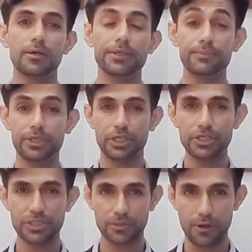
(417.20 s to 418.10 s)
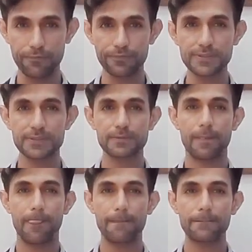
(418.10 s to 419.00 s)
immigration office.
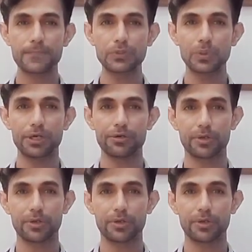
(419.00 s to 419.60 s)
You are